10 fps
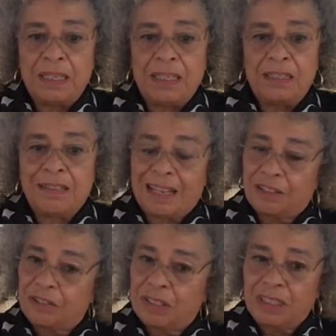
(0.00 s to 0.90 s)
be not
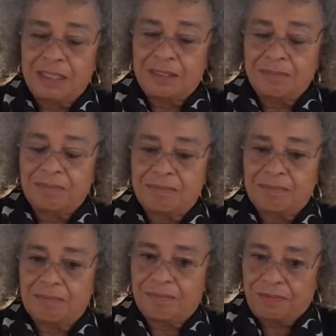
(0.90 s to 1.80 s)
only
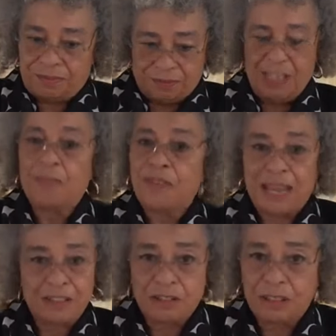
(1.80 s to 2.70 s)
Freedom for
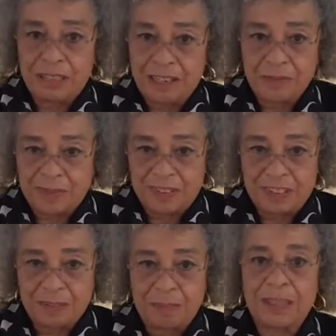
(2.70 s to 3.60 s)
Angela
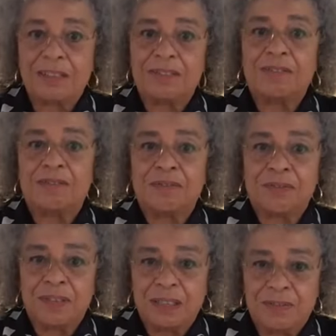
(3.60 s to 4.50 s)
Davis, but
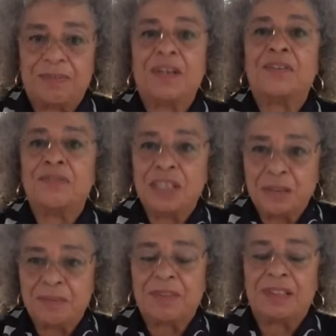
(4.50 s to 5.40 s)

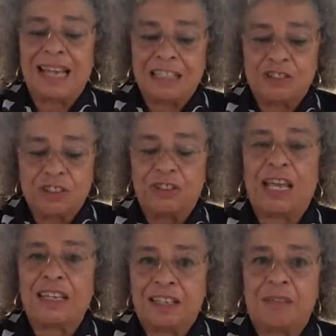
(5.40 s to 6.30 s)
Freedom, the National
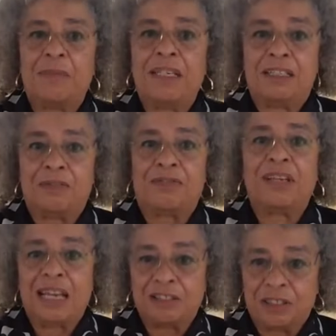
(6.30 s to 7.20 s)
United Committee to
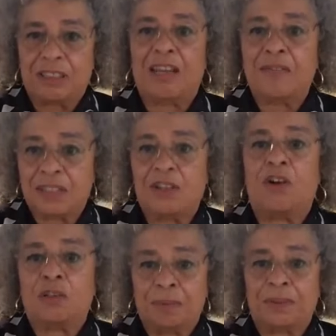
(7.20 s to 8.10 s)
Free Angela Davis and
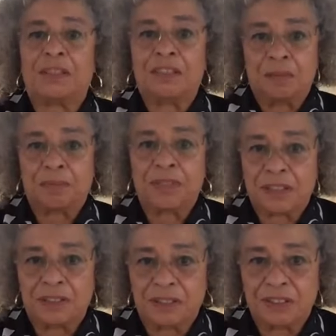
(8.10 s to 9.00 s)
All Political
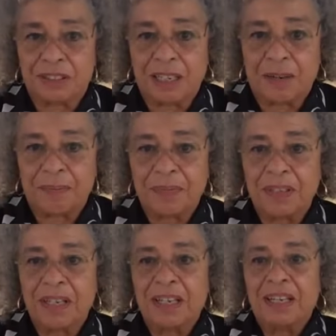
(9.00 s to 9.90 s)
Prisoners. But